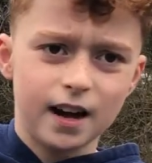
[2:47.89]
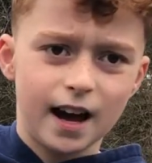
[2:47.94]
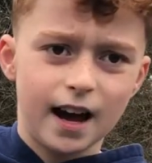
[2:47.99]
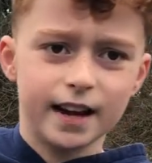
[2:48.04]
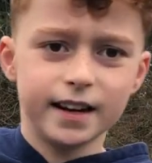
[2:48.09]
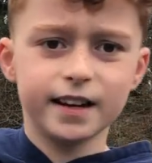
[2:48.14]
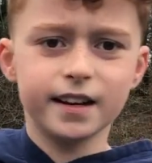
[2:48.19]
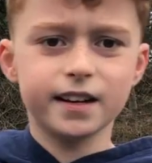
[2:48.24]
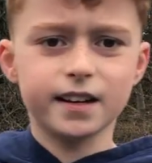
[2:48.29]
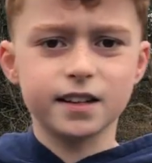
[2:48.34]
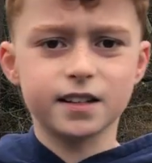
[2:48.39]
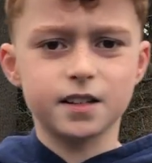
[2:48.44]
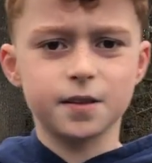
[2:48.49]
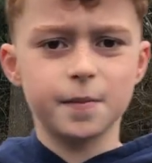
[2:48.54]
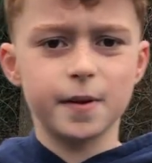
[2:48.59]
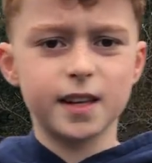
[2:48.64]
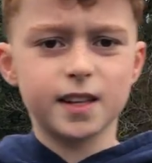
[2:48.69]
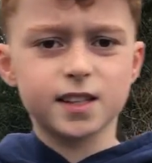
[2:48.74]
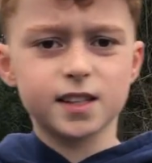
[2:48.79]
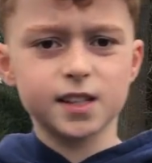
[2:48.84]
I needed to
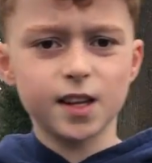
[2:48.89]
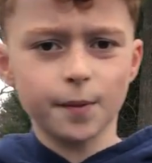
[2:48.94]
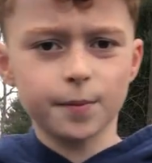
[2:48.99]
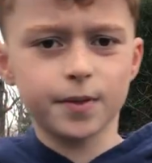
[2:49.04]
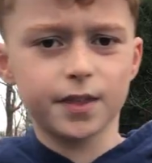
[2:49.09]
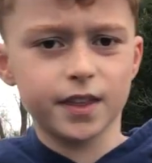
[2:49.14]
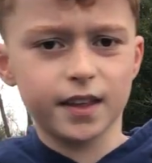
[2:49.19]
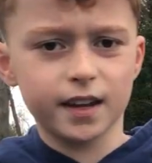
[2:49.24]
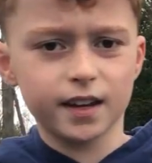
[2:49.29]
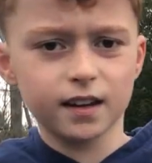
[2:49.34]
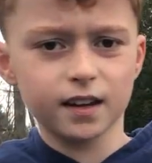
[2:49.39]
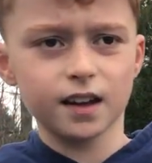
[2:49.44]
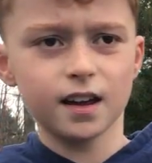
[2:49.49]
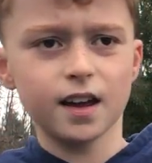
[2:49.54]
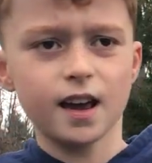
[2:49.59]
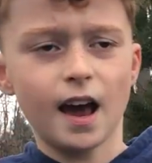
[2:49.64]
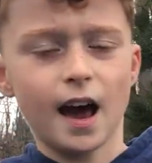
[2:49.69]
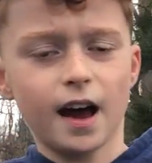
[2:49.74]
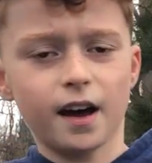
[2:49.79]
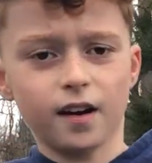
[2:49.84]
make something
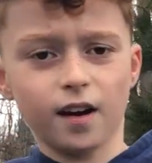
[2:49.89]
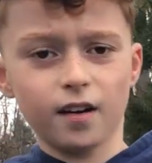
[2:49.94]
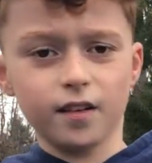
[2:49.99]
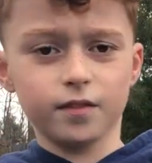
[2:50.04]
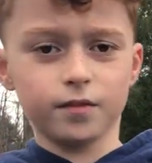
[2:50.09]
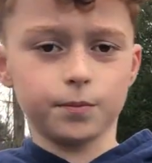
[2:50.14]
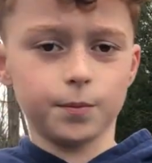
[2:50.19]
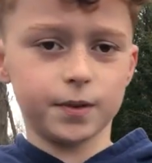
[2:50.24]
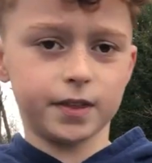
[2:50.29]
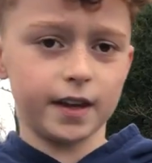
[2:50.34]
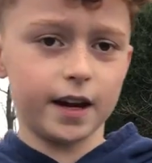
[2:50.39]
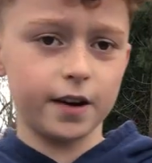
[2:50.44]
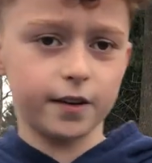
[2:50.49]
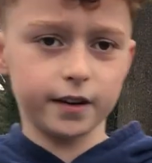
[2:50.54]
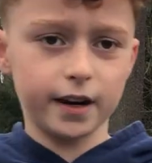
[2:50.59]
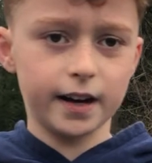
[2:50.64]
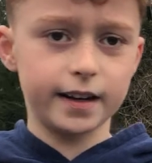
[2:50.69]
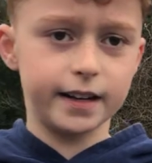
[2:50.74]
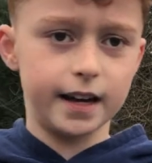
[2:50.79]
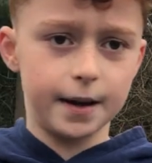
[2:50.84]
with
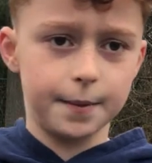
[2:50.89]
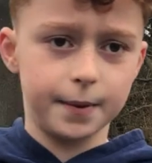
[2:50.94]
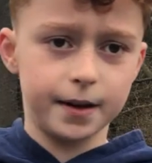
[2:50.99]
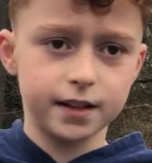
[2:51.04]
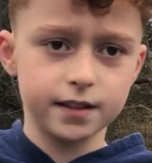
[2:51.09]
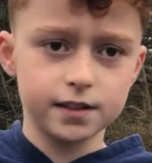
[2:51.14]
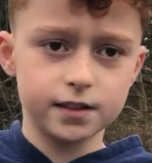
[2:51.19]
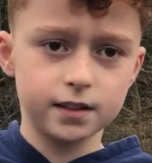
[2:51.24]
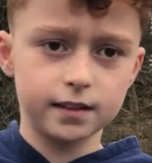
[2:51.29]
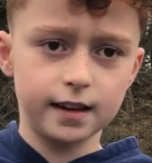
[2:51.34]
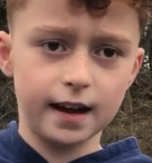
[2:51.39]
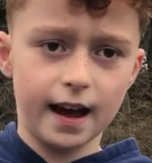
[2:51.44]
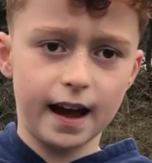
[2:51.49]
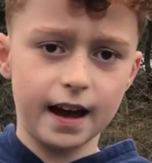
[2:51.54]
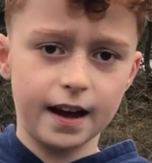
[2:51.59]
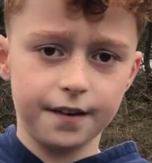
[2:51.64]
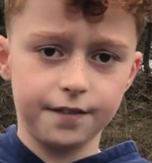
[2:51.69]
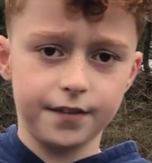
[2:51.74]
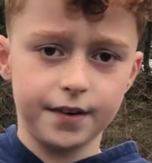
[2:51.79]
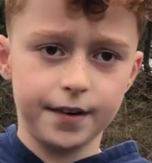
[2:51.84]
aerodynamics to
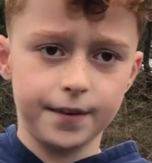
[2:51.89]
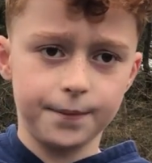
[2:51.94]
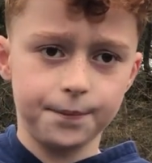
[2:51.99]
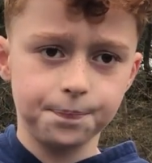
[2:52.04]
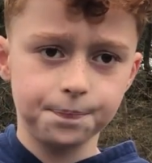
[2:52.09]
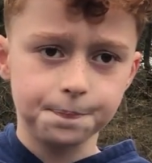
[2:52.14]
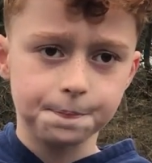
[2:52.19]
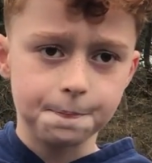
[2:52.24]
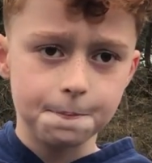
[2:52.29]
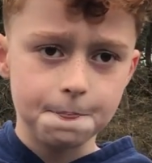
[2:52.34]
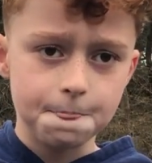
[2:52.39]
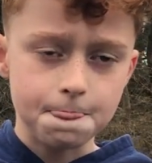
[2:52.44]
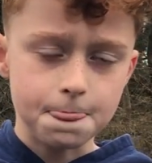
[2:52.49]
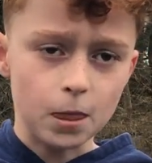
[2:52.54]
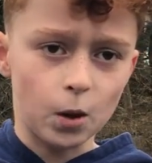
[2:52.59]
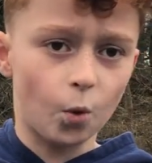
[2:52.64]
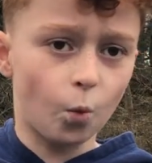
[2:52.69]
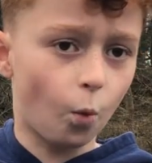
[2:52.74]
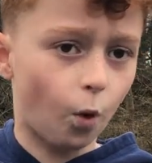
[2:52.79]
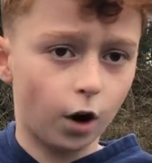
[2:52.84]
have it
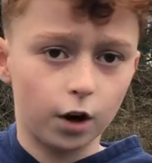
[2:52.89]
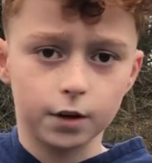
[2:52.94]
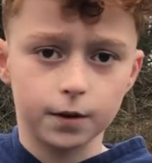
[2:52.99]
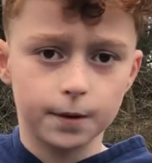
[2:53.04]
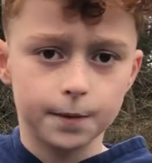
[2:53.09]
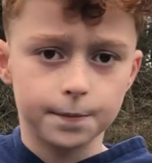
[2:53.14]
work.